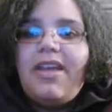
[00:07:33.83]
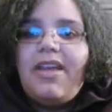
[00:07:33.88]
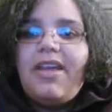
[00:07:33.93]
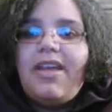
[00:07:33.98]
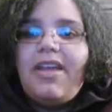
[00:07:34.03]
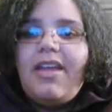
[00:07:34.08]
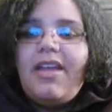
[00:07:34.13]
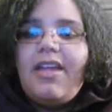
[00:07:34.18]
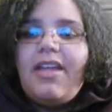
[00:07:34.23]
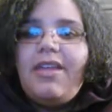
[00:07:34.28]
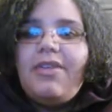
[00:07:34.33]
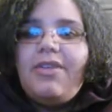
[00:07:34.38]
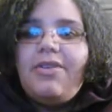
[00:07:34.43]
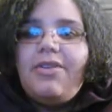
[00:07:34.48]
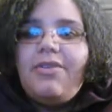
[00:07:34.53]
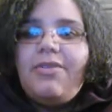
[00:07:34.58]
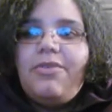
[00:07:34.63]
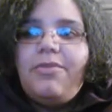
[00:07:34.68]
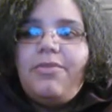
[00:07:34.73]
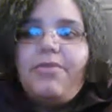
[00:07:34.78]

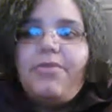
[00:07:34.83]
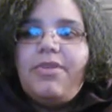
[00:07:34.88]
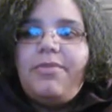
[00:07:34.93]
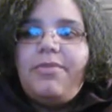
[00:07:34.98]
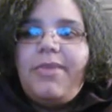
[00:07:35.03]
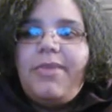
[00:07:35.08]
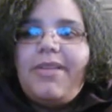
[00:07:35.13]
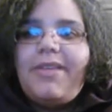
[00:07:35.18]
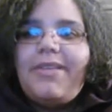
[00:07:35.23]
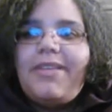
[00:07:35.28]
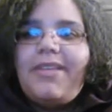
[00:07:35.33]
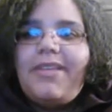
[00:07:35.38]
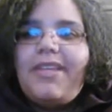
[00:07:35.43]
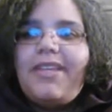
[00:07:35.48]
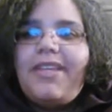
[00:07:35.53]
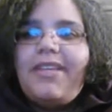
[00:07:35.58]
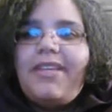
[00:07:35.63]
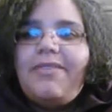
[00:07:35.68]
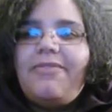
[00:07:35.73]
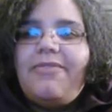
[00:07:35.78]
and basically
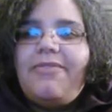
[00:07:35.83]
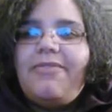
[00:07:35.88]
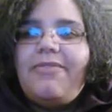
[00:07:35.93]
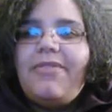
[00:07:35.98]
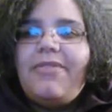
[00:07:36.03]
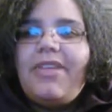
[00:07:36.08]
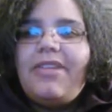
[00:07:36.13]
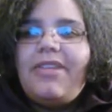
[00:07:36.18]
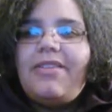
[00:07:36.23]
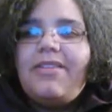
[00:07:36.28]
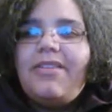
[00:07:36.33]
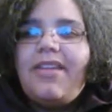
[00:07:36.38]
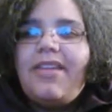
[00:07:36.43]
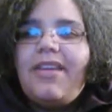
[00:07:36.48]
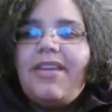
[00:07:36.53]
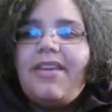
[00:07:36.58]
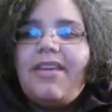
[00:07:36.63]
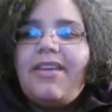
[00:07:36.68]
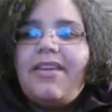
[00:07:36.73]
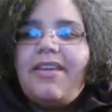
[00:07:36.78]
it's
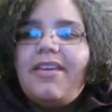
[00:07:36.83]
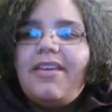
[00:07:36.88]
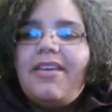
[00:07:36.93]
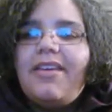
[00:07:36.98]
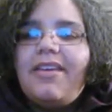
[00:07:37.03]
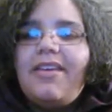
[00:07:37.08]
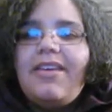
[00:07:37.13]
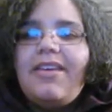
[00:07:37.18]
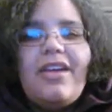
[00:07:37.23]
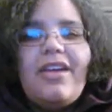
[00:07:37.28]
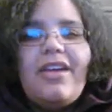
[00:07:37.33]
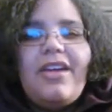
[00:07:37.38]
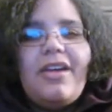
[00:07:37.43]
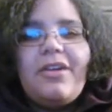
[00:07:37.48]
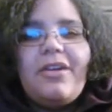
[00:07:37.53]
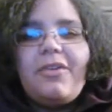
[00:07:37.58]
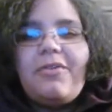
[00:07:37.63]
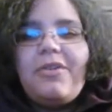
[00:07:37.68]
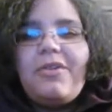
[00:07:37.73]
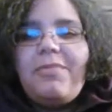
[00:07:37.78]
like a
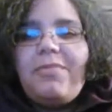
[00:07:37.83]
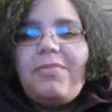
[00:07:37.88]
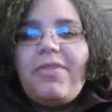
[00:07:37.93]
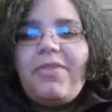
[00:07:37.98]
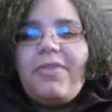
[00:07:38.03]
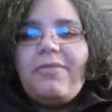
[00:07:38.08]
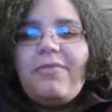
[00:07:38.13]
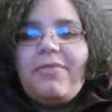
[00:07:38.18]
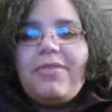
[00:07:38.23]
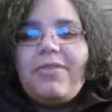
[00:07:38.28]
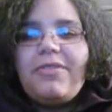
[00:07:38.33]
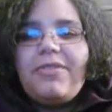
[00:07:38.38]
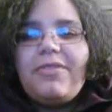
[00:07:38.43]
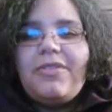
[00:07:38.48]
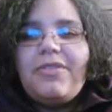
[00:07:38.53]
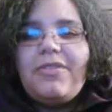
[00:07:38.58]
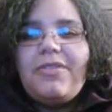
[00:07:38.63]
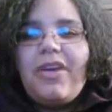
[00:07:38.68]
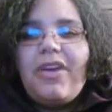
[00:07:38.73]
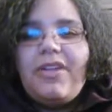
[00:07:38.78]
creep that wants
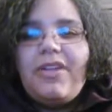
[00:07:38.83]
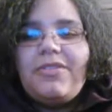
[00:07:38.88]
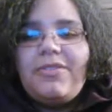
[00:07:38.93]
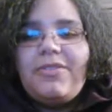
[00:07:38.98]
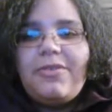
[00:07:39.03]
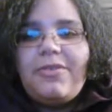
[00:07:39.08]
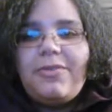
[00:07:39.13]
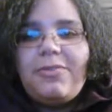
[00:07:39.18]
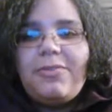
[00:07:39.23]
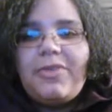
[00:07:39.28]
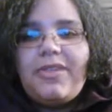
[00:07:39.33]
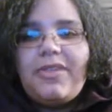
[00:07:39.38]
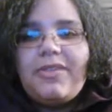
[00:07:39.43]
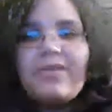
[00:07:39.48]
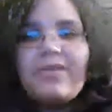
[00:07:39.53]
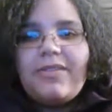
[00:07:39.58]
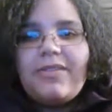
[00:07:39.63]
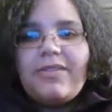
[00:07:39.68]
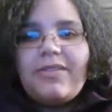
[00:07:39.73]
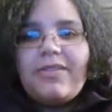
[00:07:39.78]
to cut you to
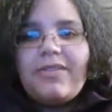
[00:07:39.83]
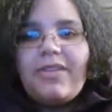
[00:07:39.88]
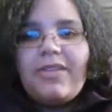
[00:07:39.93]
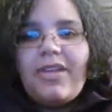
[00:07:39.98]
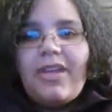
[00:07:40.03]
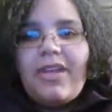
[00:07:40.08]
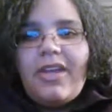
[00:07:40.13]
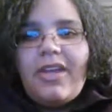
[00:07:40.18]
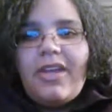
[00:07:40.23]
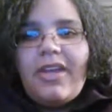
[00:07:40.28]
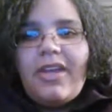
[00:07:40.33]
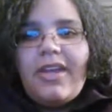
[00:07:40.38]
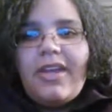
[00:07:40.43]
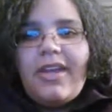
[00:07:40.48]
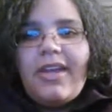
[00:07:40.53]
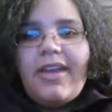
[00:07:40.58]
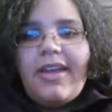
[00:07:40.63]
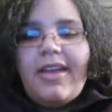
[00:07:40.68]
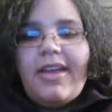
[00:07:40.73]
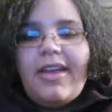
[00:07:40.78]
pieces.
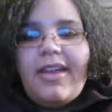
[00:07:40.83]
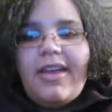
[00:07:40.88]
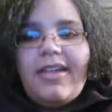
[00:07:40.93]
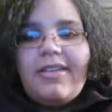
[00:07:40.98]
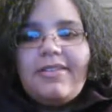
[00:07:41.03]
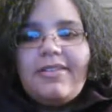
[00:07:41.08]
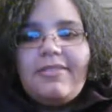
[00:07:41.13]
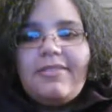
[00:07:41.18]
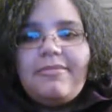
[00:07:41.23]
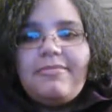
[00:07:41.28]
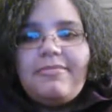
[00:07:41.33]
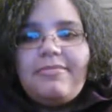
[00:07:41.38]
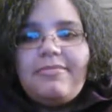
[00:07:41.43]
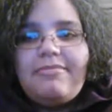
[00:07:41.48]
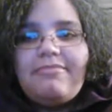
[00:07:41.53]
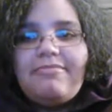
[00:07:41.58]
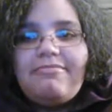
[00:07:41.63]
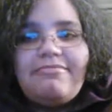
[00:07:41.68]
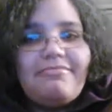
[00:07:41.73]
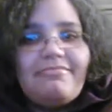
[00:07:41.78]
And
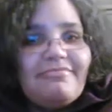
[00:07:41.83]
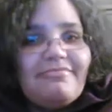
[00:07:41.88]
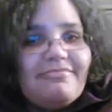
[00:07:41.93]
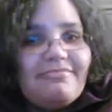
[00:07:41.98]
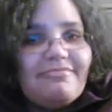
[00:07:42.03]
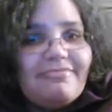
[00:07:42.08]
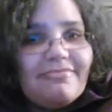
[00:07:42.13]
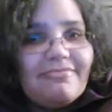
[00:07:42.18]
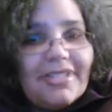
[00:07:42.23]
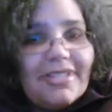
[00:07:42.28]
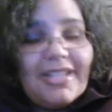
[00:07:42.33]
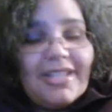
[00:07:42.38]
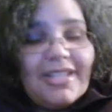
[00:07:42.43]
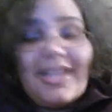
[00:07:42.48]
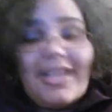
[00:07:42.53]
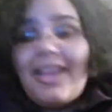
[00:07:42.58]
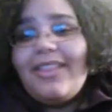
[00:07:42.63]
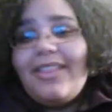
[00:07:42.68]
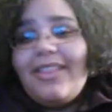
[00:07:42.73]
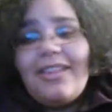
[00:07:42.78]

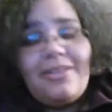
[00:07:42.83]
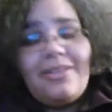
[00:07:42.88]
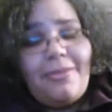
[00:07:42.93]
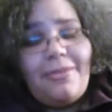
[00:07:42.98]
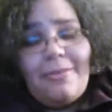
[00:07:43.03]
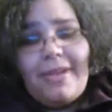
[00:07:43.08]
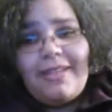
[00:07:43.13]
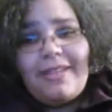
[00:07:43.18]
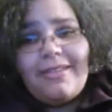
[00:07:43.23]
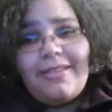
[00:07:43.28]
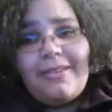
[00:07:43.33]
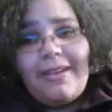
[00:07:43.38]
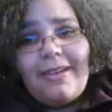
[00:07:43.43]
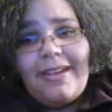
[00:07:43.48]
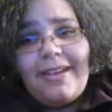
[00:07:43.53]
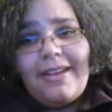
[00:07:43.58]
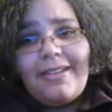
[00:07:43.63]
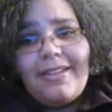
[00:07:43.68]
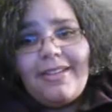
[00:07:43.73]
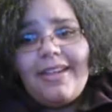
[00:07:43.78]
yay, that's romantic,
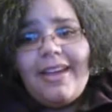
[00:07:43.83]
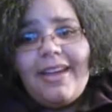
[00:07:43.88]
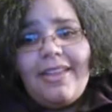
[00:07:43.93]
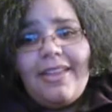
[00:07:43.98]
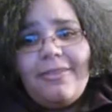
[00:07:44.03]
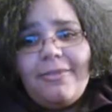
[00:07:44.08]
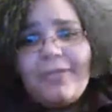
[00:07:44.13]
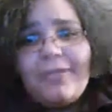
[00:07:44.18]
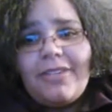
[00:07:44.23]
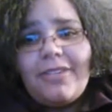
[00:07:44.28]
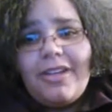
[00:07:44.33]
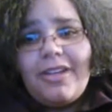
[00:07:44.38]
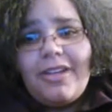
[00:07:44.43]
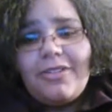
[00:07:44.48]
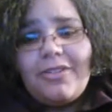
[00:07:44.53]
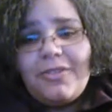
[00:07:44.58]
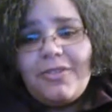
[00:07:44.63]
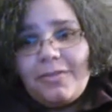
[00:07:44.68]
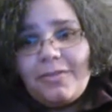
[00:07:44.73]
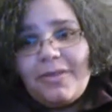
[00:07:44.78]
right? A guy that wants to
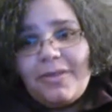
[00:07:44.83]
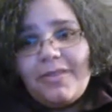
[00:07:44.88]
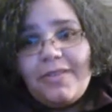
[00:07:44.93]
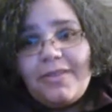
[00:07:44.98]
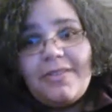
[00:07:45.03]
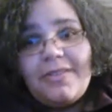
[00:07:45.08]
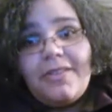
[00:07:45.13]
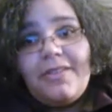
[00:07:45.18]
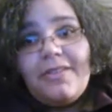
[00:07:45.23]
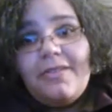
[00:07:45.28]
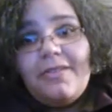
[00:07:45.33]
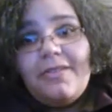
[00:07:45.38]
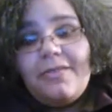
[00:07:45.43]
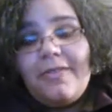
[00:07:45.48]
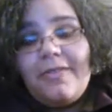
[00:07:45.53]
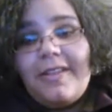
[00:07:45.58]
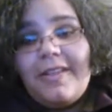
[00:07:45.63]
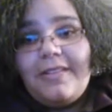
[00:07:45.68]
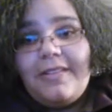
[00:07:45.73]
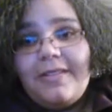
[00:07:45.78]
cut you to pieces and
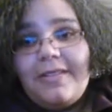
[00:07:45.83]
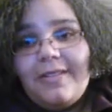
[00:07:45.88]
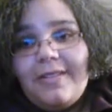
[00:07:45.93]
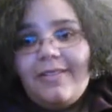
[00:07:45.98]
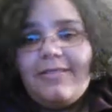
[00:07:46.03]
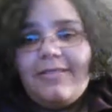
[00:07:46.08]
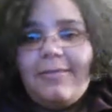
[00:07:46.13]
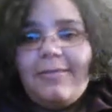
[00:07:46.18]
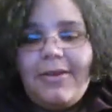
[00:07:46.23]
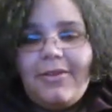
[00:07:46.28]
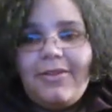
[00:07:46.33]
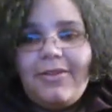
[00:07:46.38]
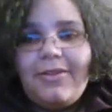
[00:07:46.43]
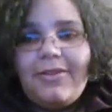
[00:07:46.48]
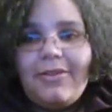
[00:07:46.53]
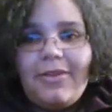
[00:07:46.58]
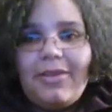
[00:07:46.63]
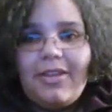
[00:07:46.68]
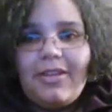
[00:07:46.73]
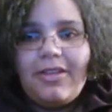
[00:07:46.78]
fantasize about
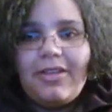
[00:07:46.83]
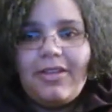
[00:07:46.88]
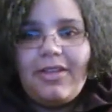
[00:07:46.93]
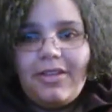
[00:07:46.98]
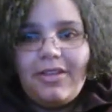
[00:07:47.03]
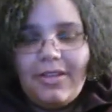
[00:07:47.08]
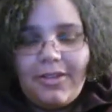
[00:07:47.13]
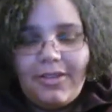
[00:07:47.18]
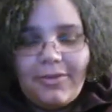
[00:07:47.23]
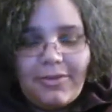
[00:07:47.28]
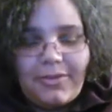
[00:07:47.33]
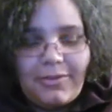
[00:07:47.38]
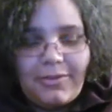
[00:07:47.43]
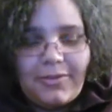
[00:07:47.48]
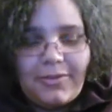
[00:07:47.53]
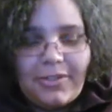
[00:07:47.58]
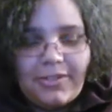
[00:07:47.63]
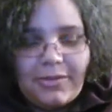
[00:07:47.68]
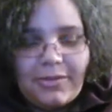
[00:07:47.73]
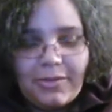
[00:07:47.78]
you cutting you into
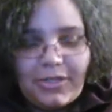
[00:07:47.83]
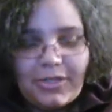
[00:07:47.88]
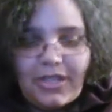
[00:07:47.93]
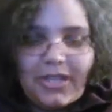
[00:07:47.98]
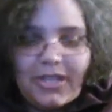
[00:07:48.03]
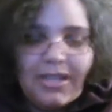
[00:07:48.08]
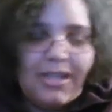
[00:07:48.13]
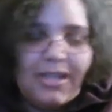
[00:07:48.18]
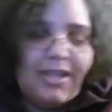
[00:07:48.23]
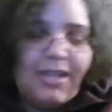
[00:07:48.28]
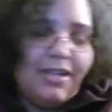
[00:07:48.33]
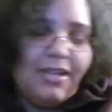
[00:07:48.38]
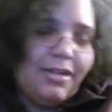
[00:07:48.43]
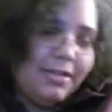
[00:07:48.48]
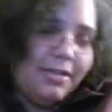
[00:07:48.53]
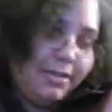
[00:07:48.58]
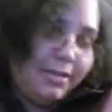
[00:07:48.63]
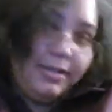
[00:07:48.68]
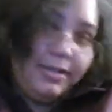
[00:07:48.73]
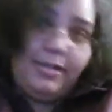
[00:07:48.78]
pieces.
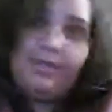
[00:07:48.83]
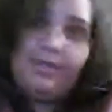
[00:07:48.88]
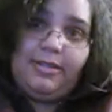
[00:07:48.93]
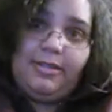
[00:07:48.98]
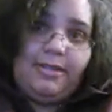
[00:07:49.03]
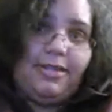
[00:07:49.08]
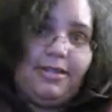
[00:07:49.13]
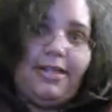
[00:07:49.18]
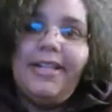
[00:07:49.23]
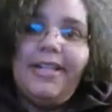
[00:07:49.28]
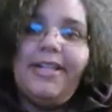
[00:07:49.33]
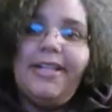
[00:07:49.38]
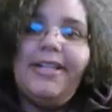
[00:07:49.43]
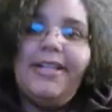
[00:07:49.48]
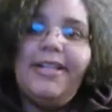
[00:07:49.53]
That